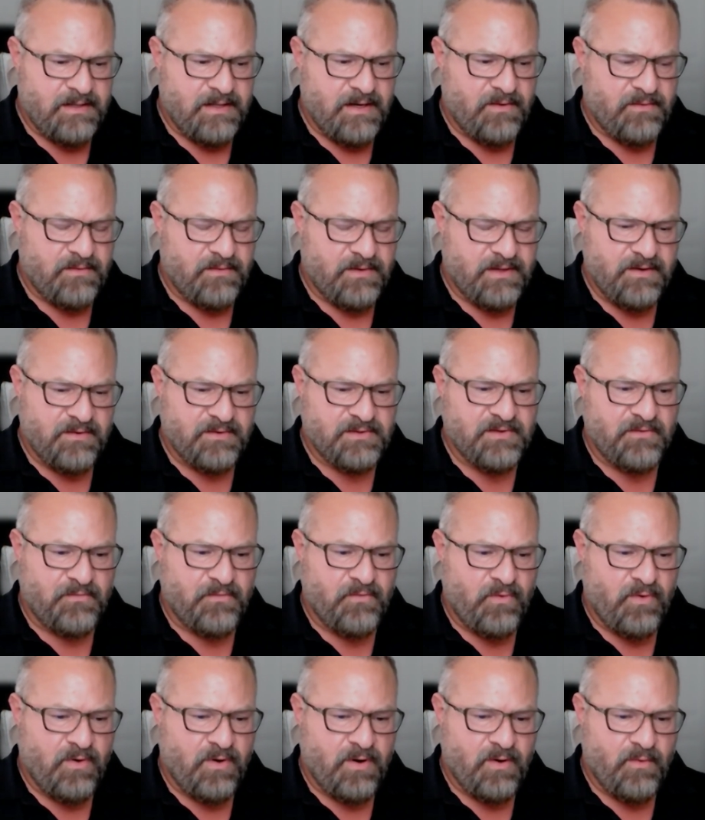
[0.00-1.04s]
you know, Gears of
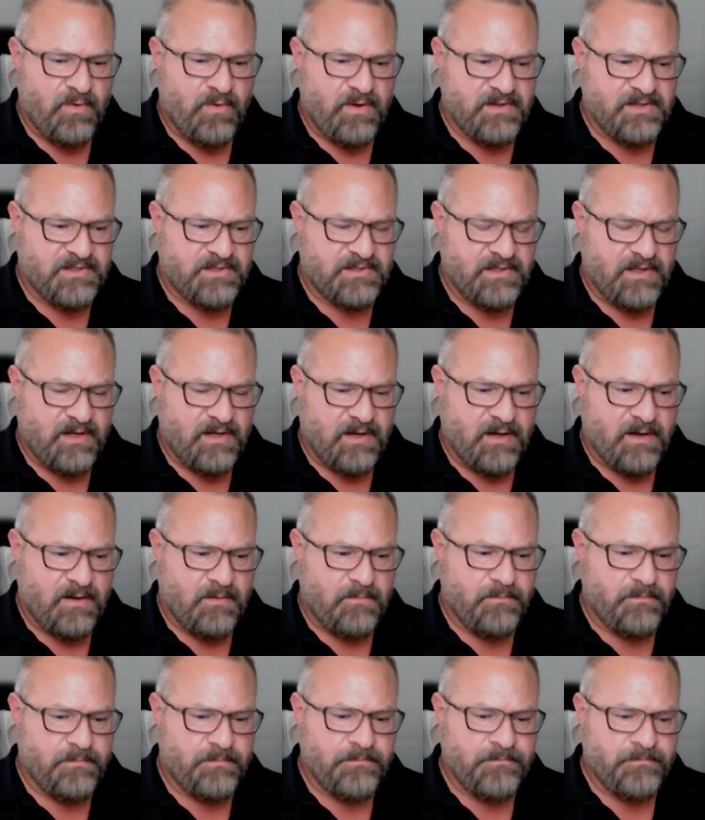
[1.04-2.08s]
War was
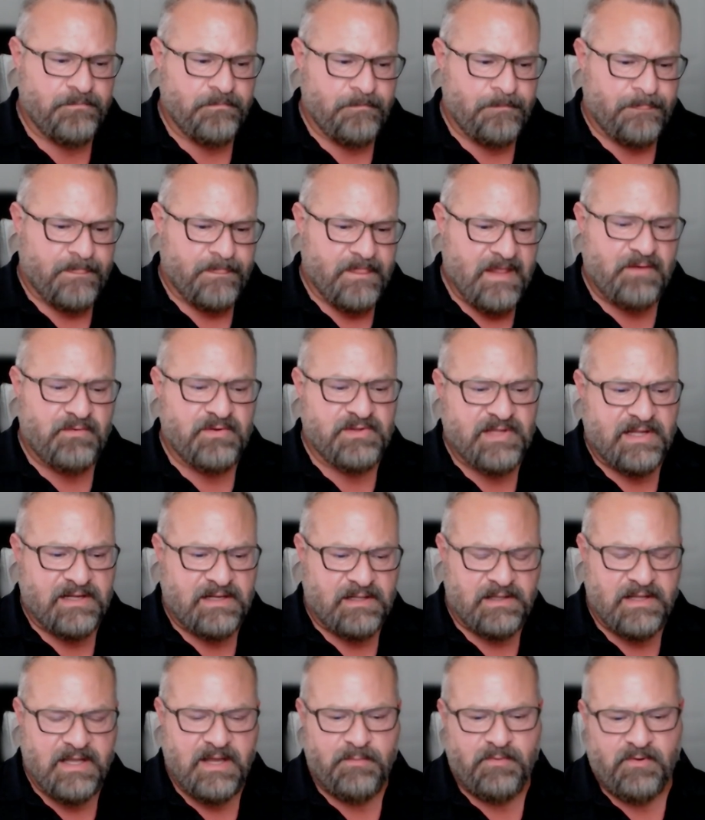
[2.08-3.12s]
um, that was like
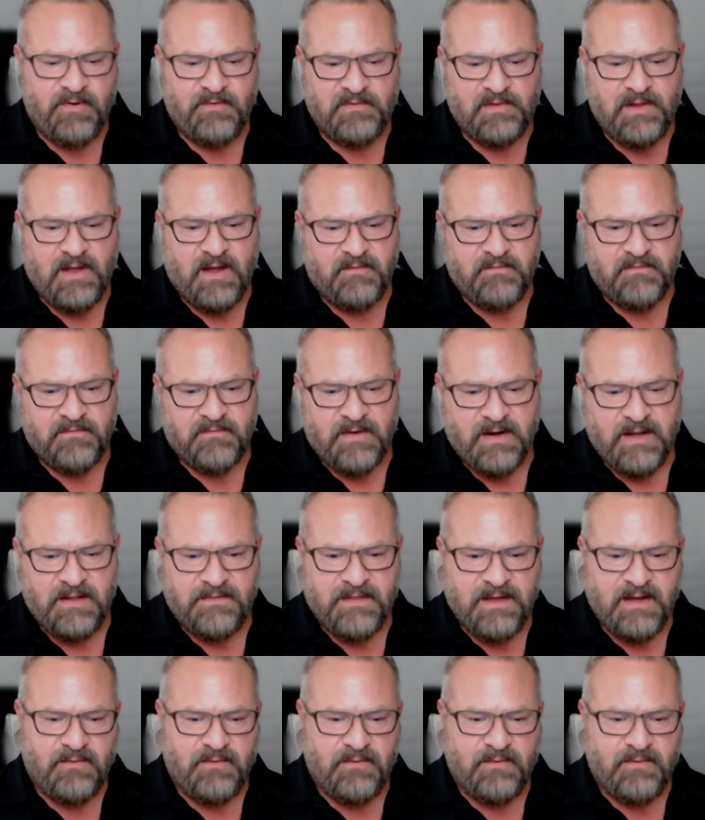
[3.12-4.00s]
a labor of love, right?